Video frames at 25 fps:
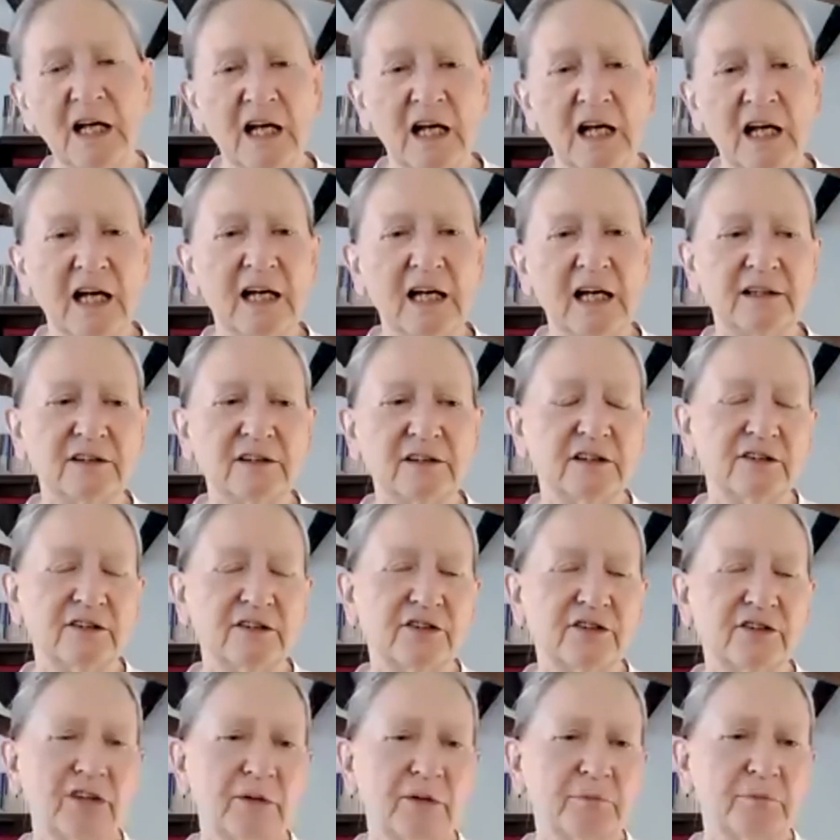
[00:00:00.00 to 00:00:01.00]
And
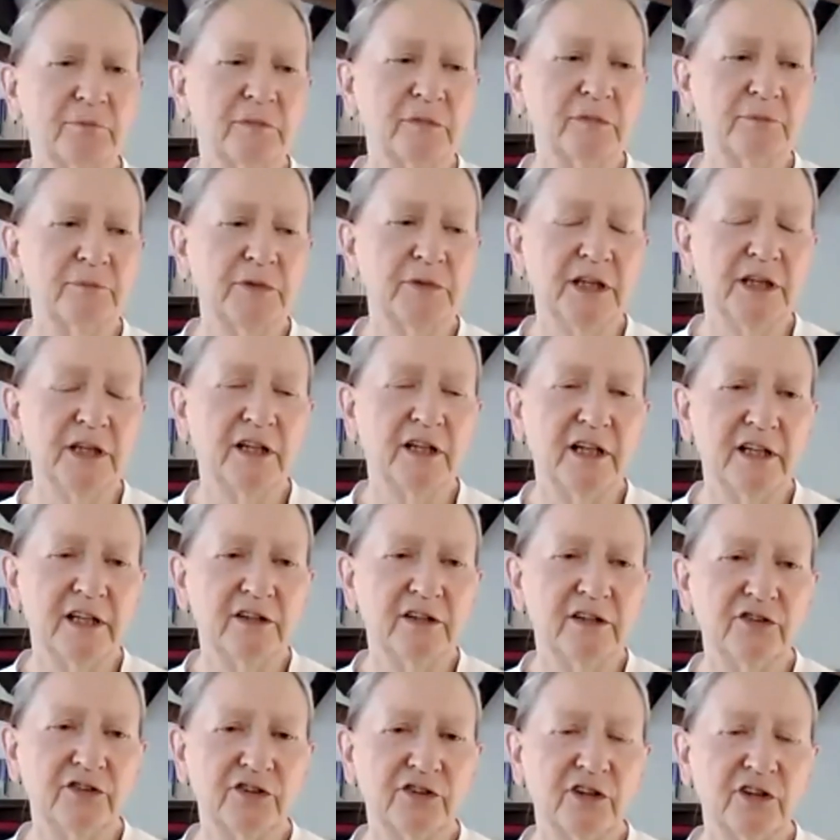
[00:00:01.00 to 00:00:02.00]
some
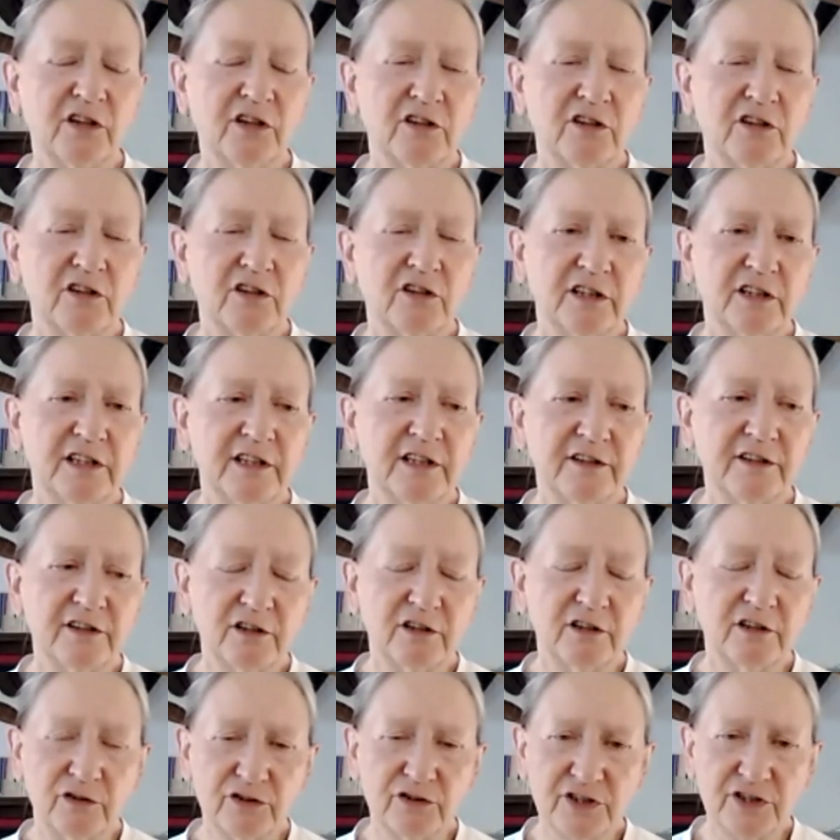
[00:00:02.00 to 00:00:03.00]
BKs are in the
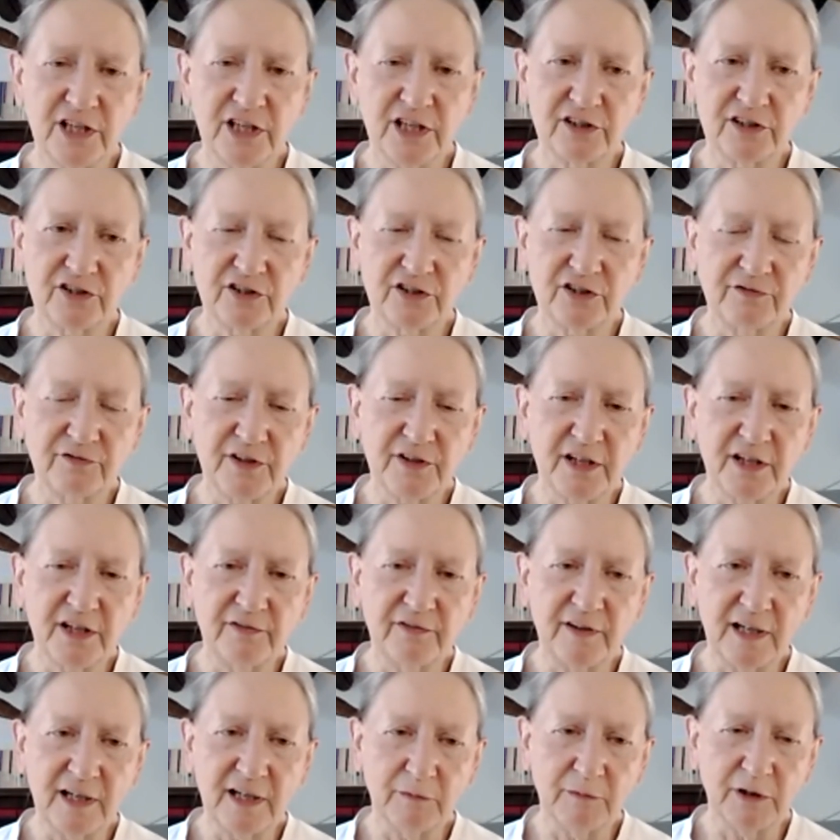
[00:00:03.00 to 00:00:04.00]
context of their
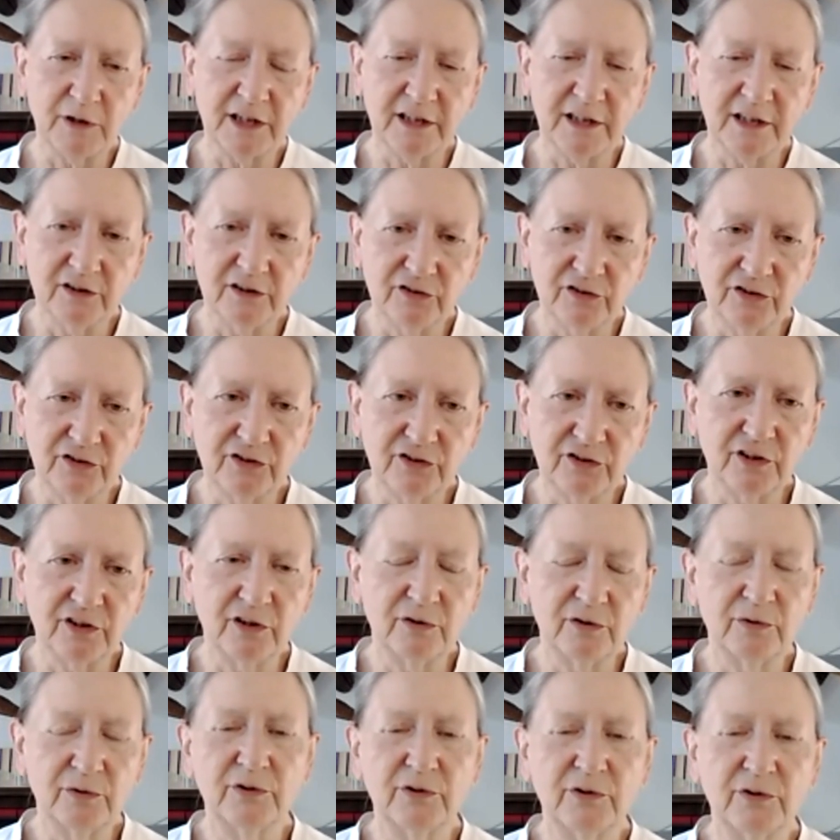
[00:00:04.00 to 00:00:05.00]
families,
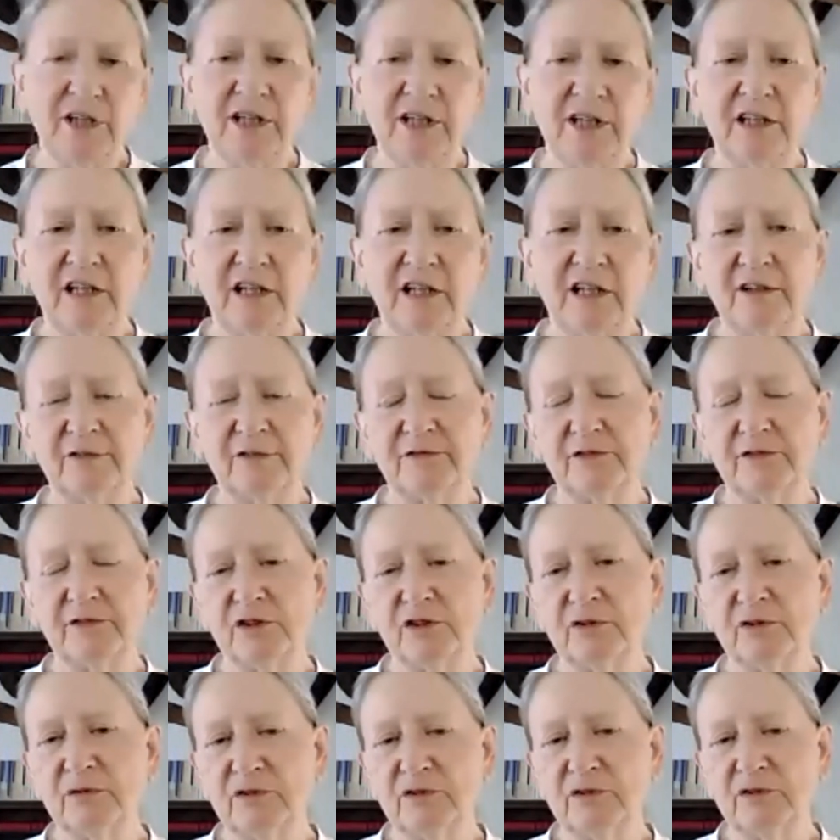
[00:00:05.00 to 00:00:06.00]
so they have
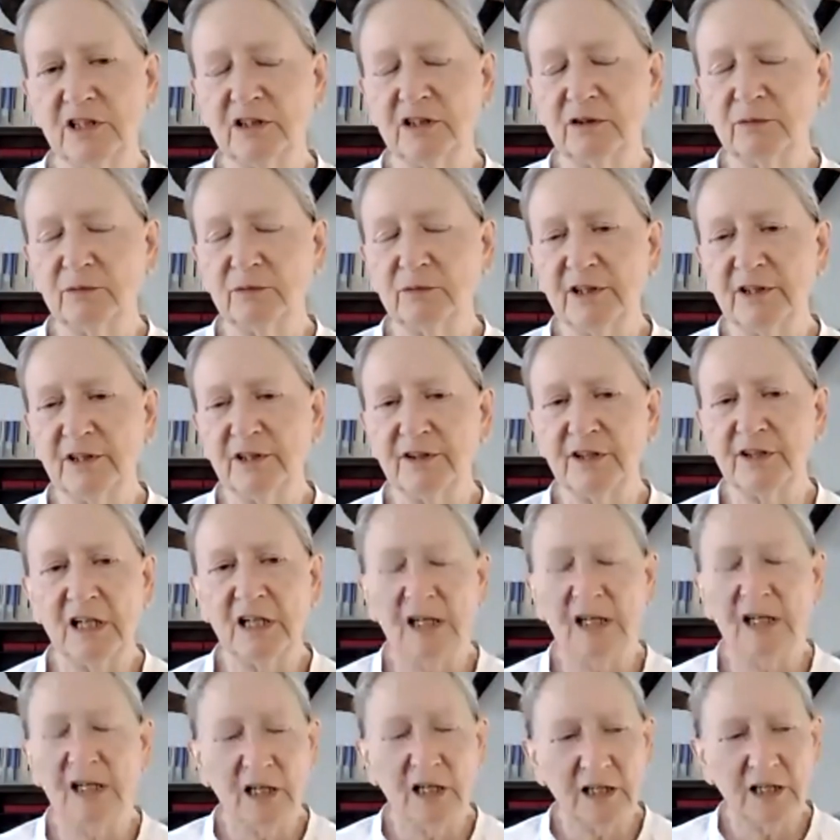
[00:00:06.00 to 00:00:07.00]
to deal with
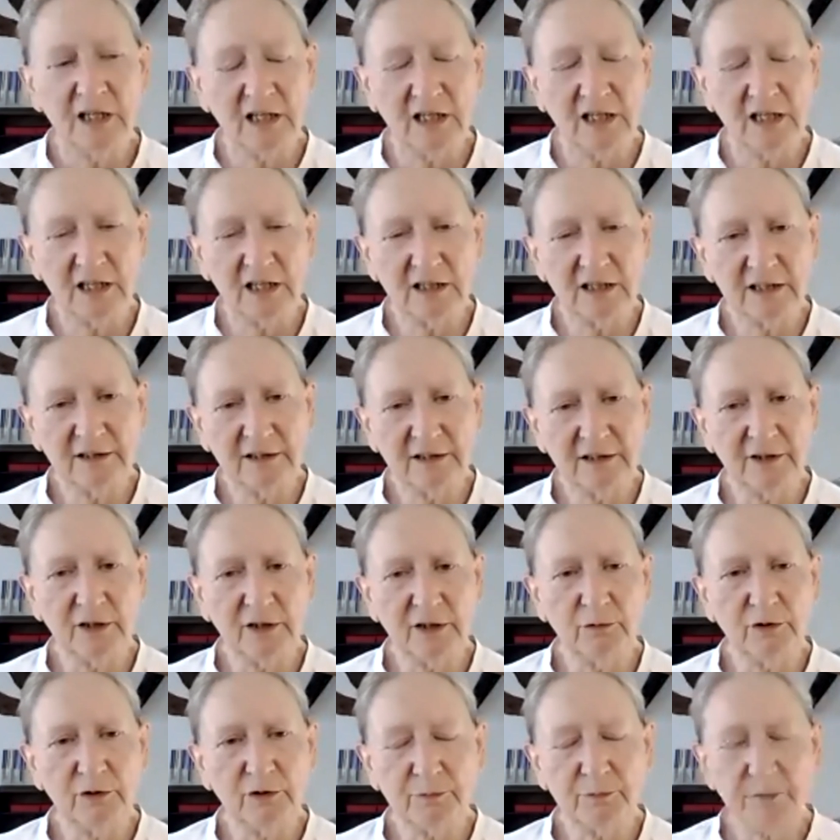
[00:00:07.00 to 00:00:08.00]

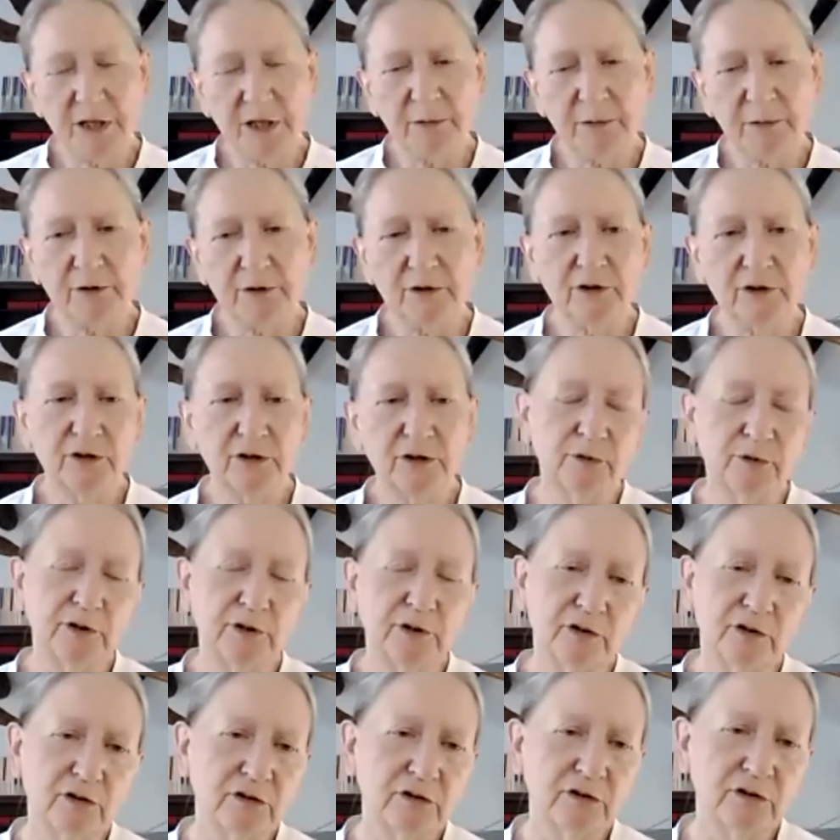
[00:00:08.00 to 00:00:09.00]
living with people who are
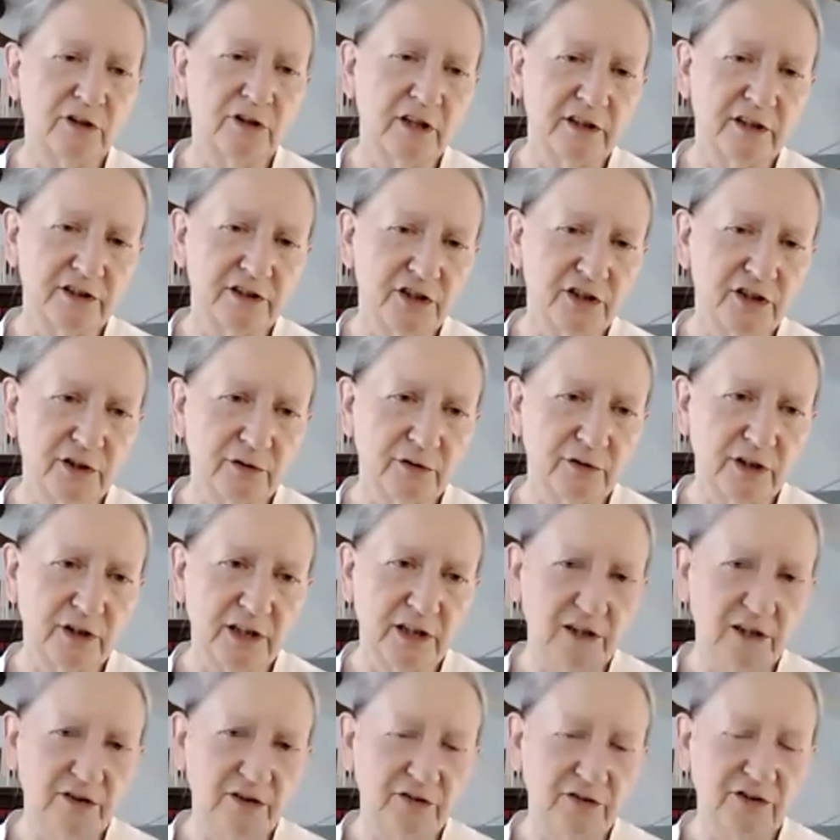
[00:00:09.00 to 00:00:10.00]
not Raj
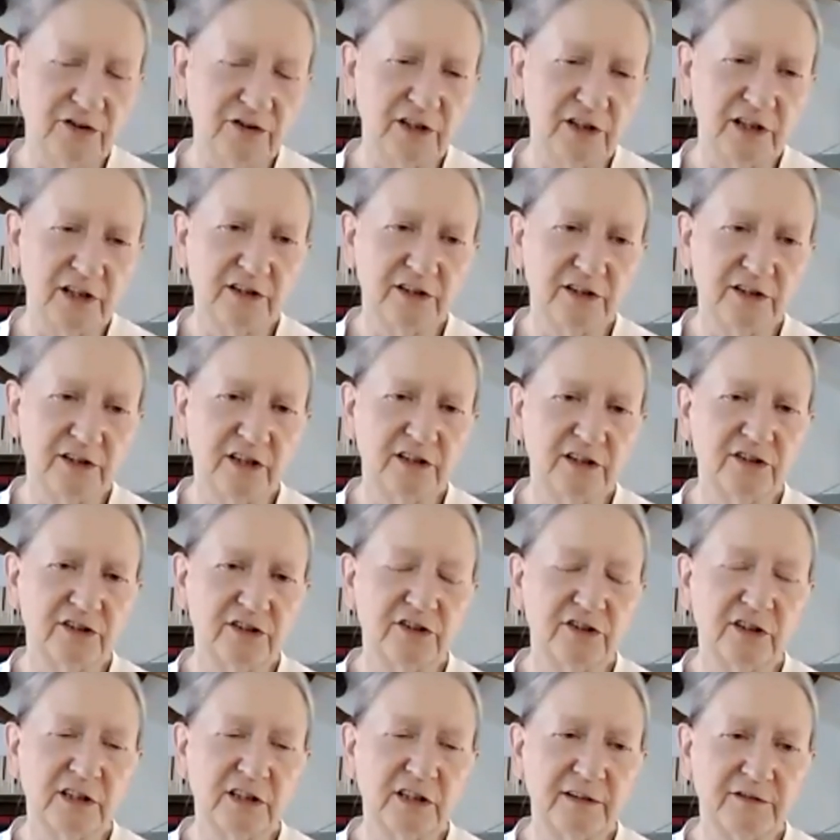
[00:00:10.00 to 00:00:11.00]
Yogis, and they
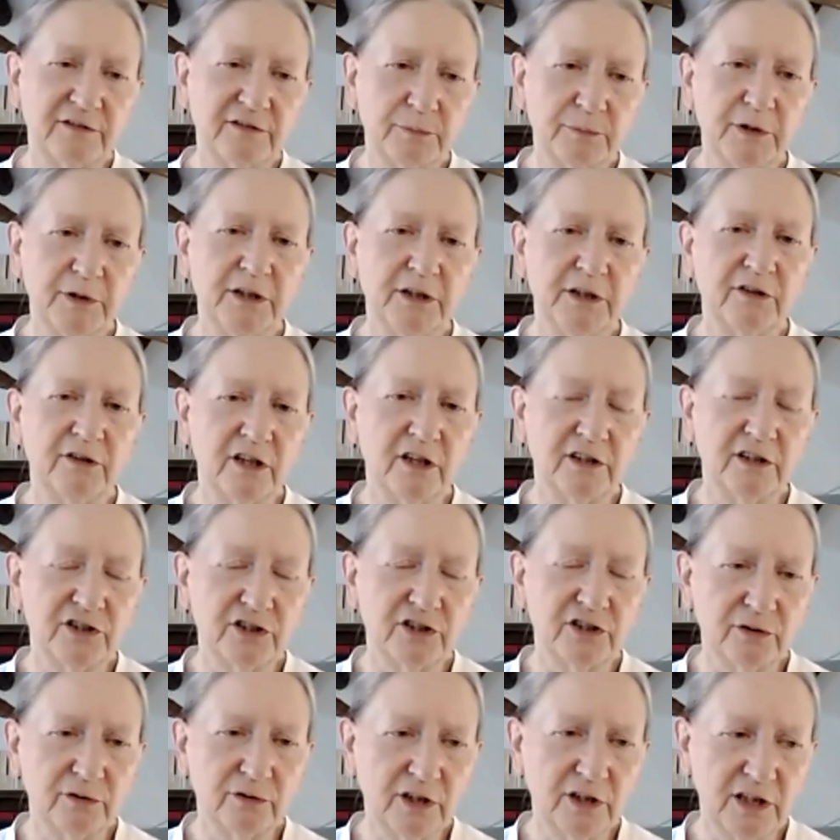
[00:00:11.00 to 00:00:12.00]
still have to be Raj
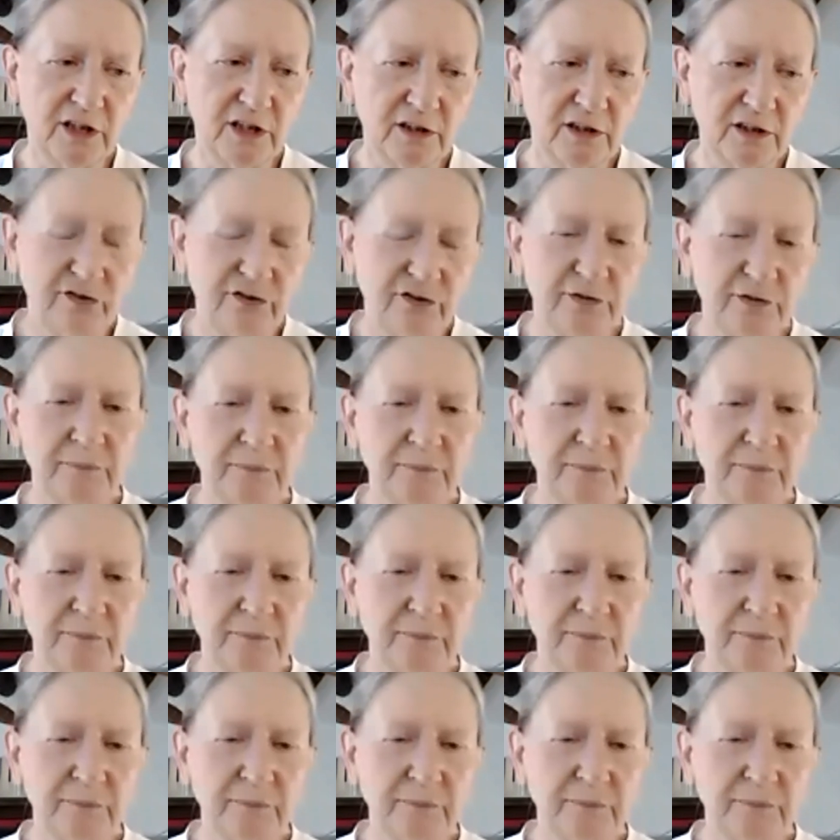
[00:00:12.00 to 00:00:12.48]
Yogis.